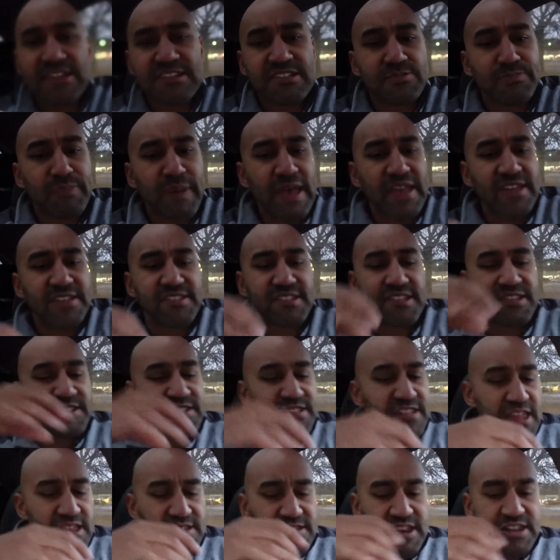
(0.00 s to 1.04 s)
of spices,
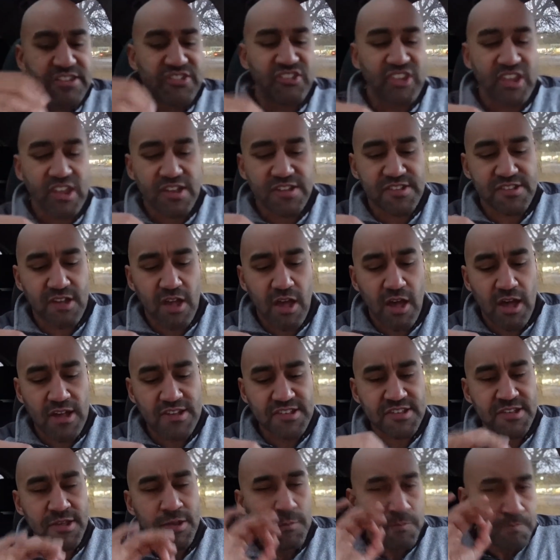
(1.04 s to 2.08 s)
seasoning, cheese
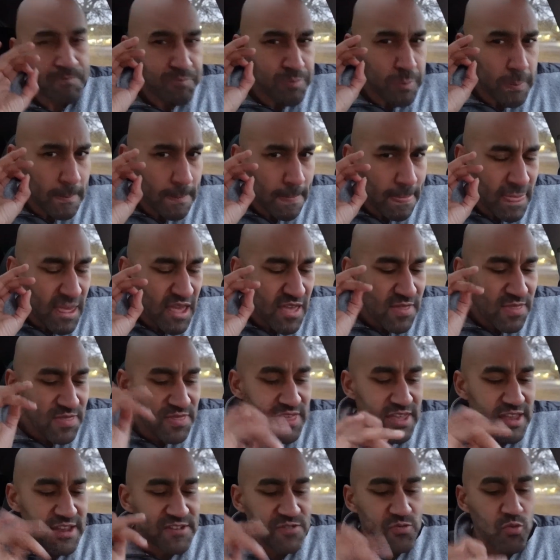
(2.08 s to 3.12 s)
sauce.
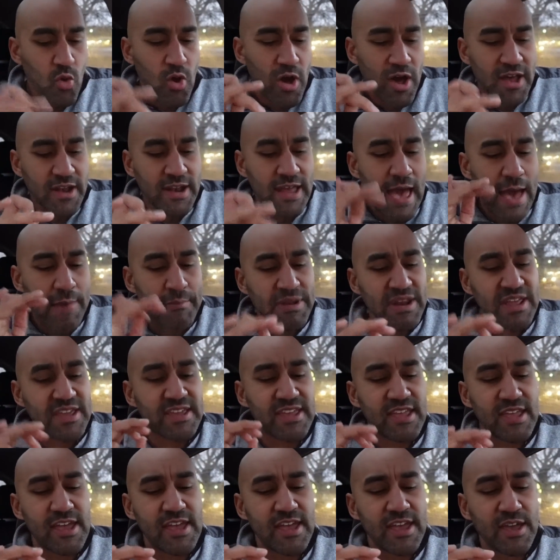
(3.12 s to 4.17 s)
This one, I'm gonna
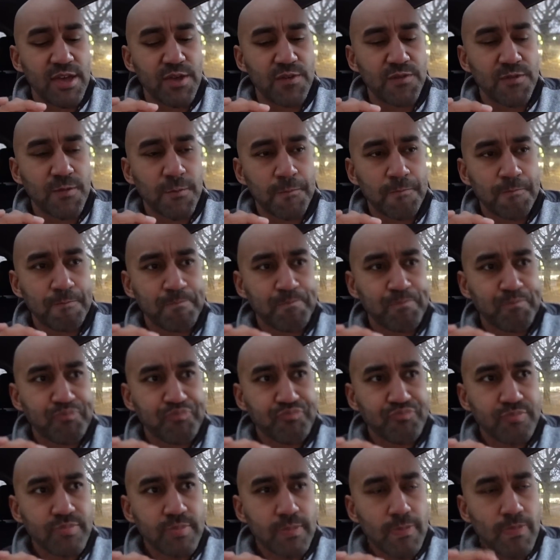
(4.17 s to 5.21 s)
give
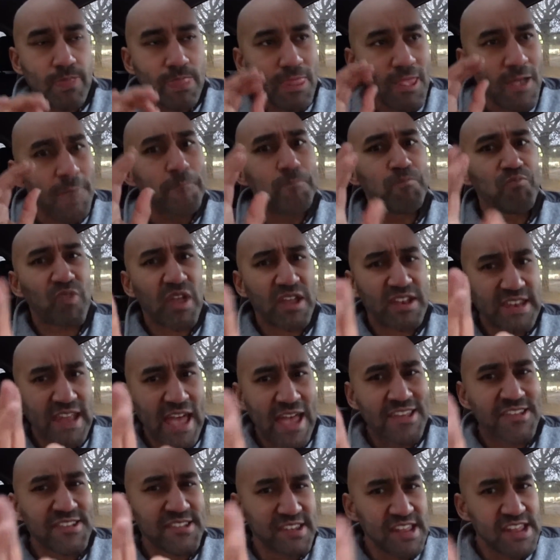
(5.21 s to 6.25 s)
a
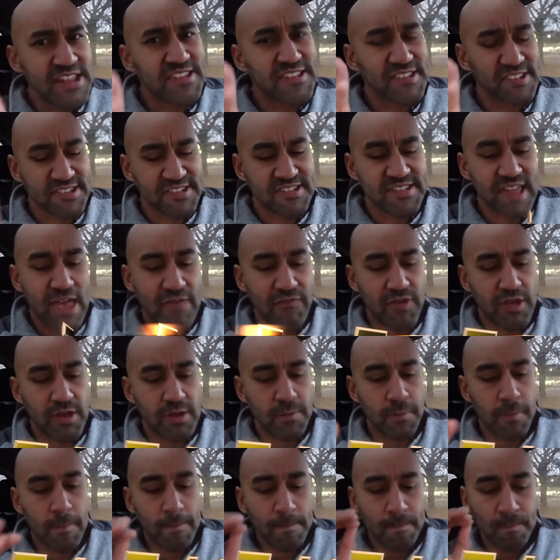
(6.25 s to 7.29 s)
nice, decent 7.
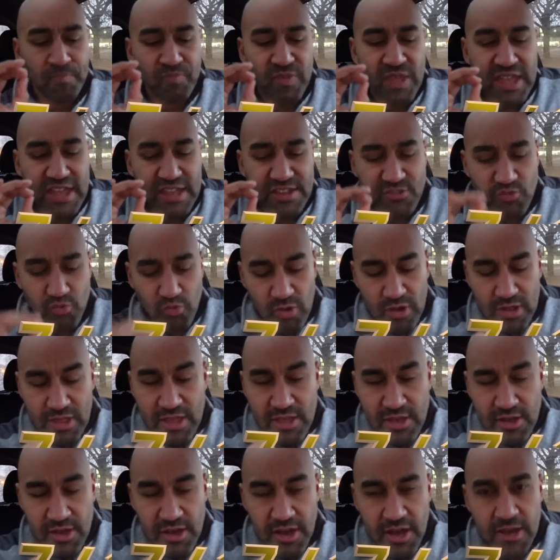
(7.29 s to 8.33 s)
It's really
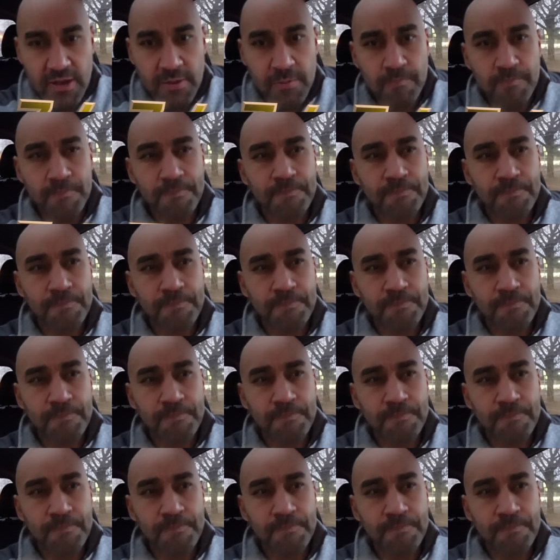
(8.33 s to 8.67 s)
good.